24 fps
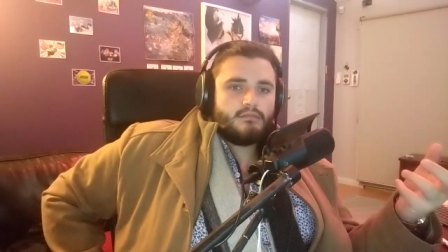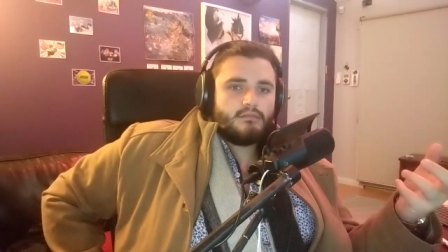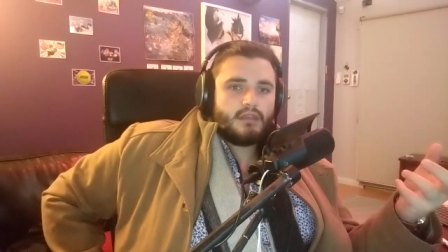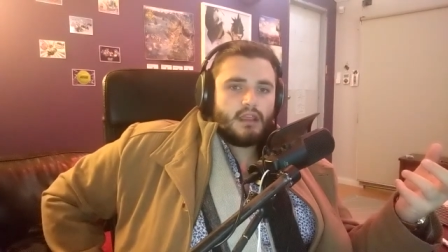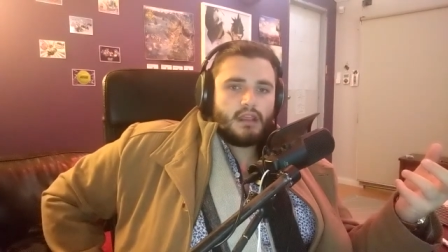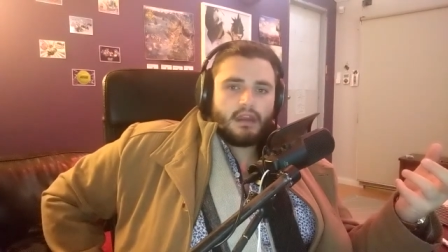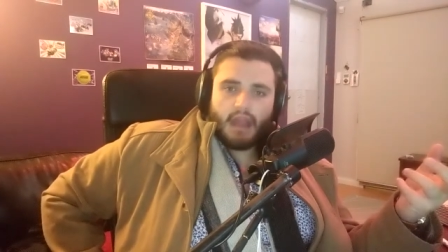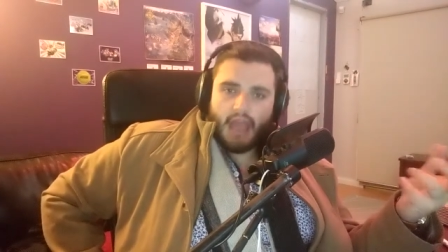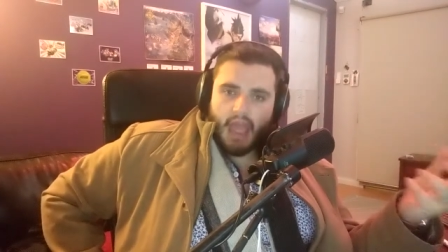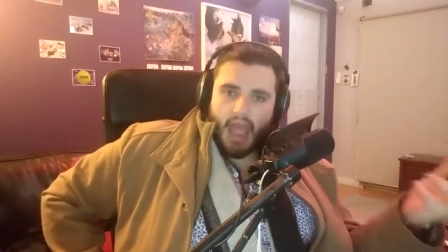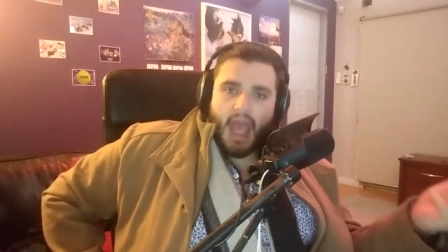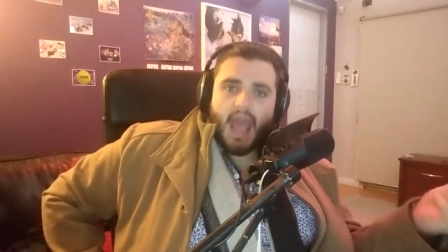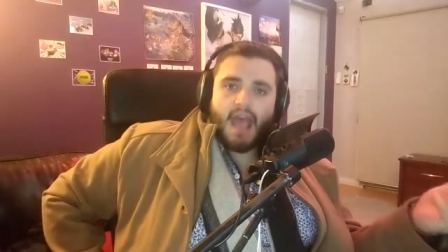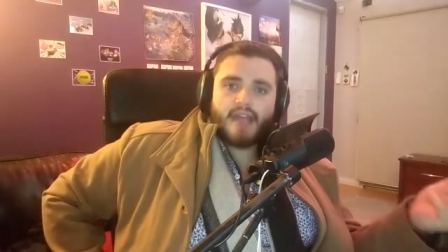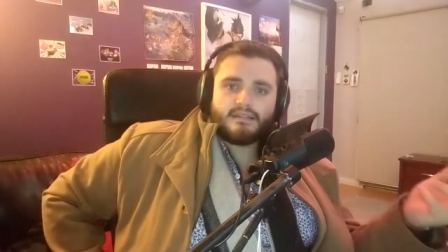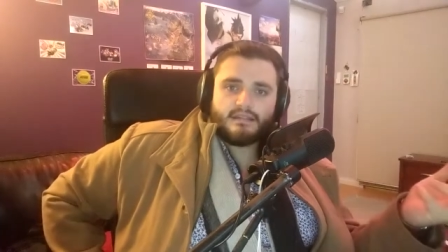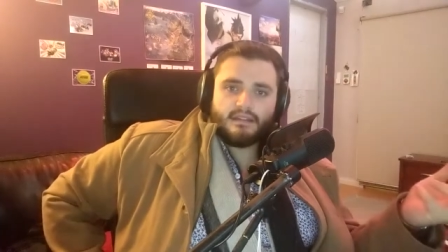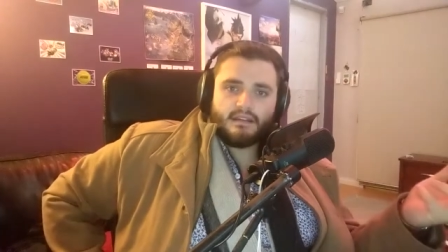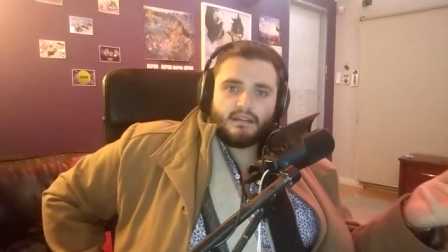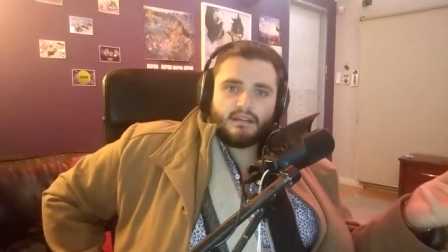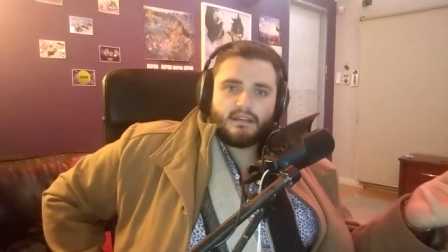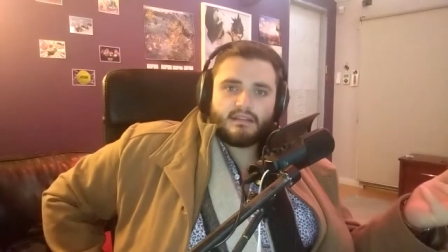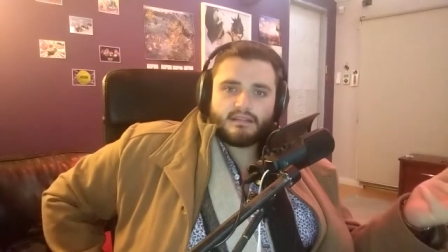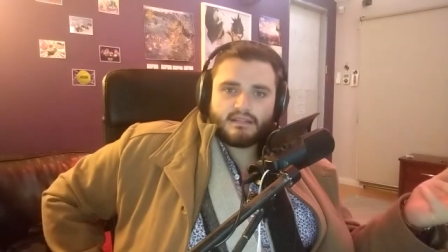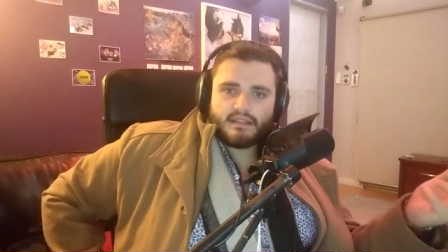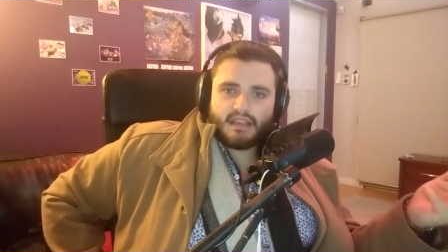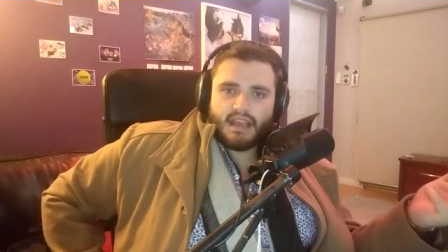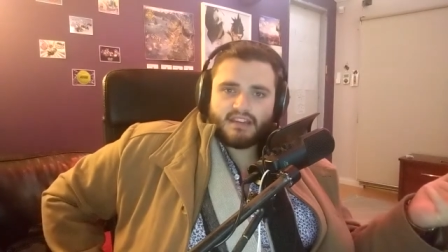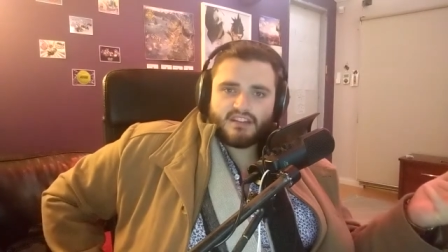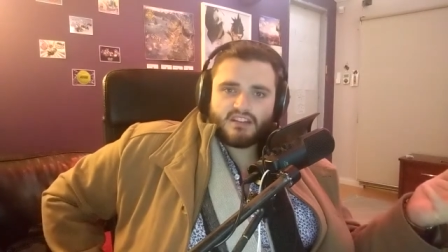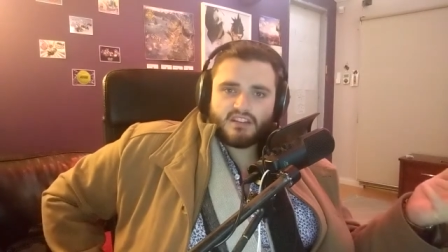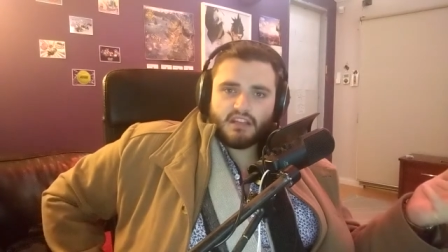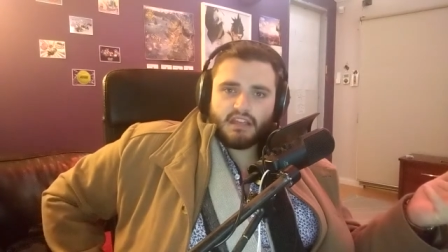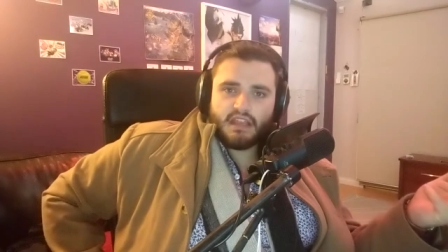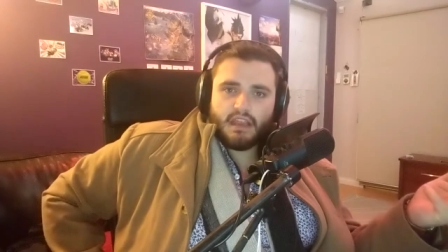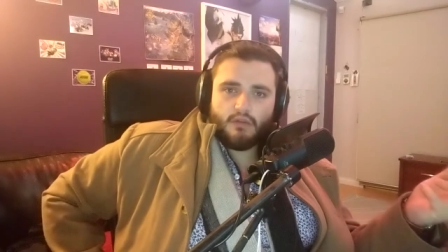it hasn't. It's
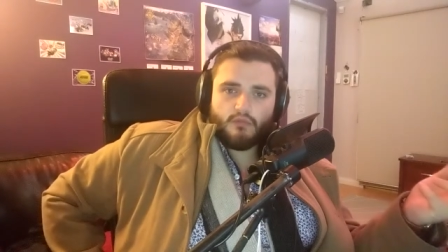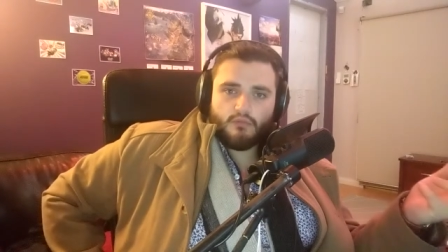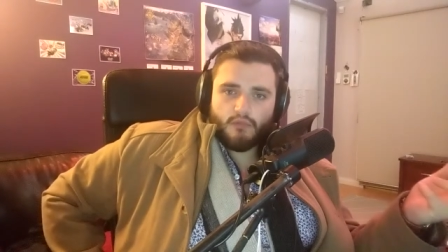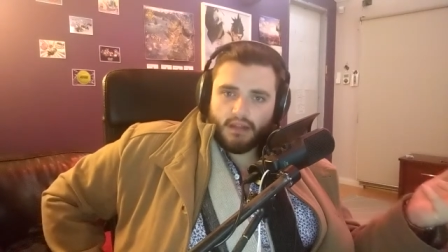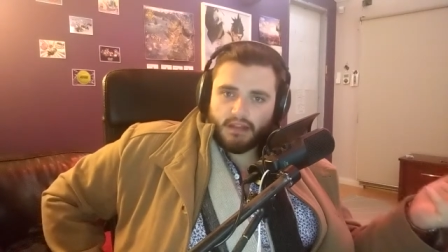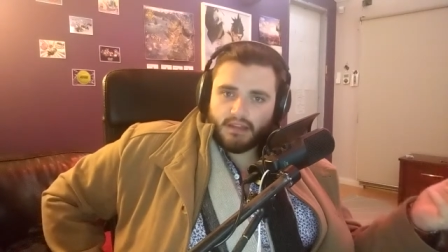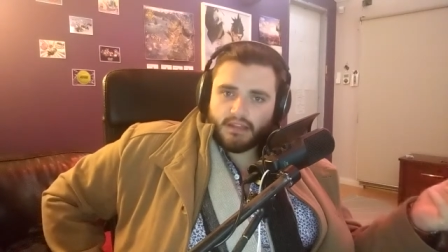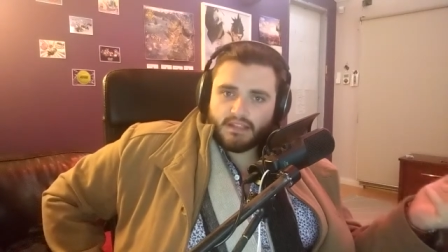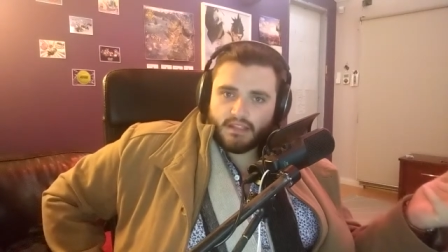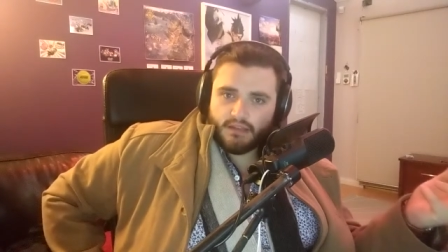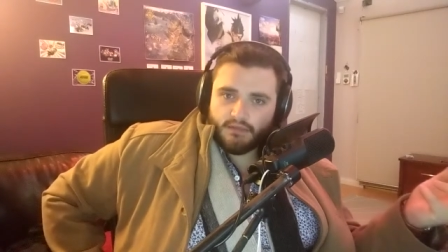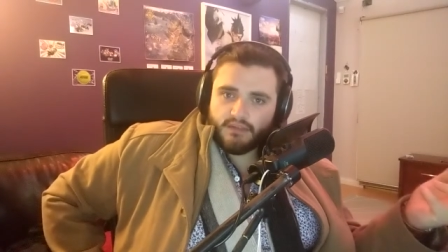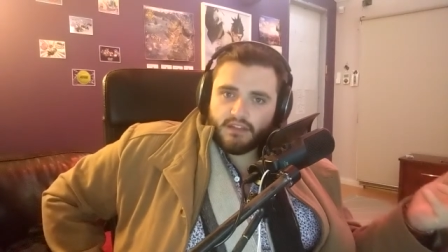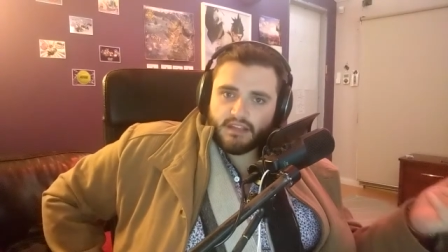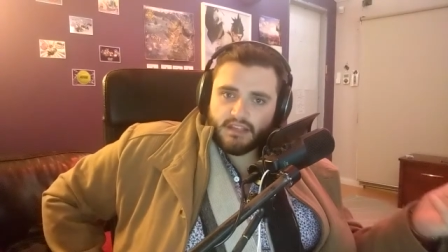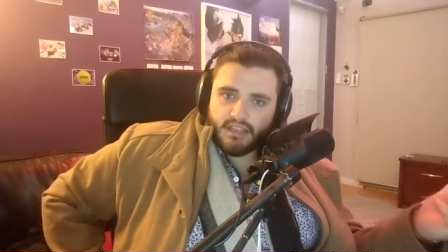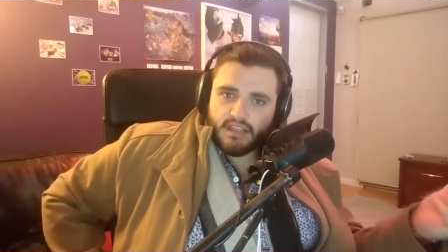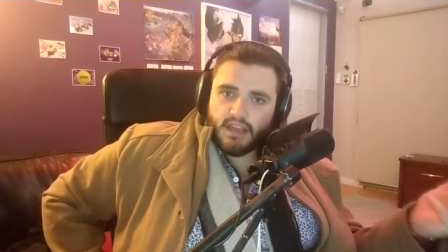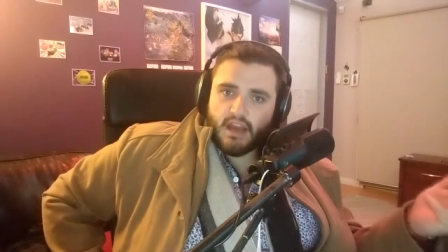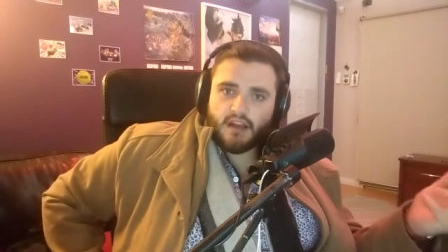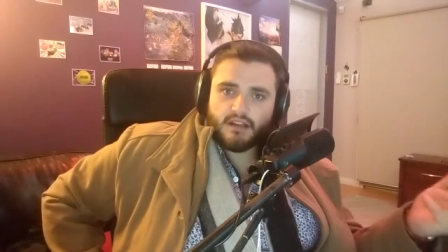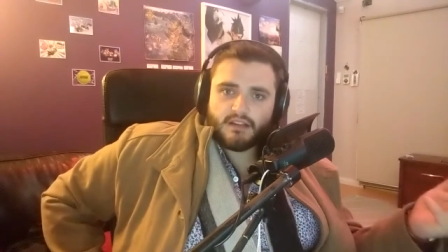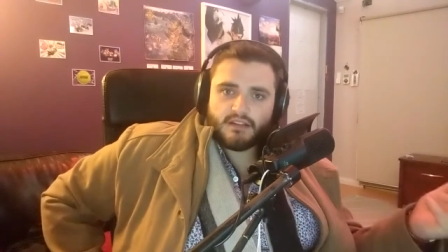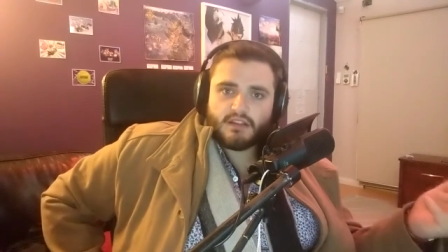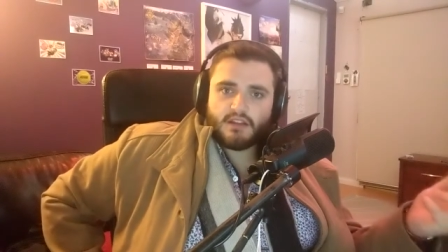actually a relatively young